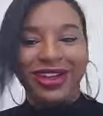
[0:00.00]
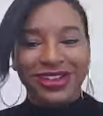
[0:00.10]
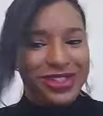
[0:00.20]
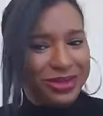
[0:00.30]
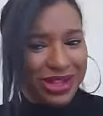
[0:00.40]

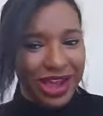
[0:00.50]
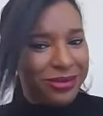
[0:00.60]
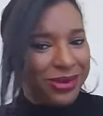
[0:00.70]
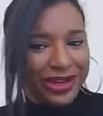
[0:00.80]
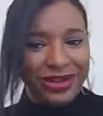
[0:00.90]
And do that.
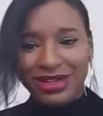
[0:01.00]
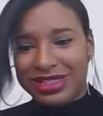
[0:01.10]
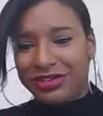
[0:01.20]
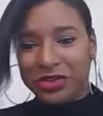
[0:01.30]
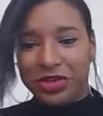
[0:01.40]
Why not?
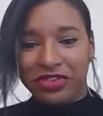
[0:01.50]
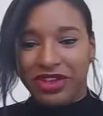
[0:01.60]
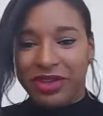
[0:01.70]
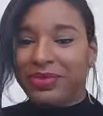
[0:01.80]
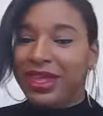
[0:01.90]
Let's have a
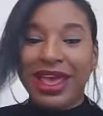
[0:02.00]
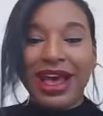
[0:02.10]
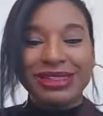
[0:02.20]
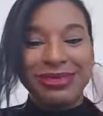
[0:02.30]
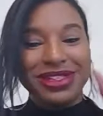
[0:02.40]
coffee.
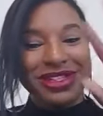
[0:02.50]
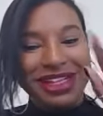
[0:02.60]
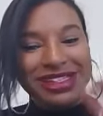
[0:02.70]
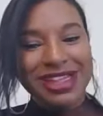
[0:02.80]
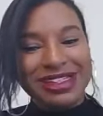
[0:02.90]
I'll speak to you
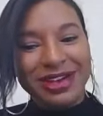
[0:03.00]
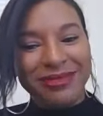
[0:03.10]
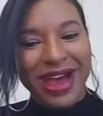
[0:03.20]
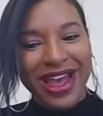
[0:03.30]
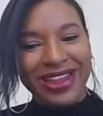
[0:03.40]
guys later.
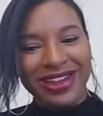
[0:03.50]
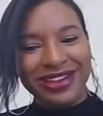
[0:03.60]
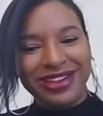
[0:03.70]
Bye.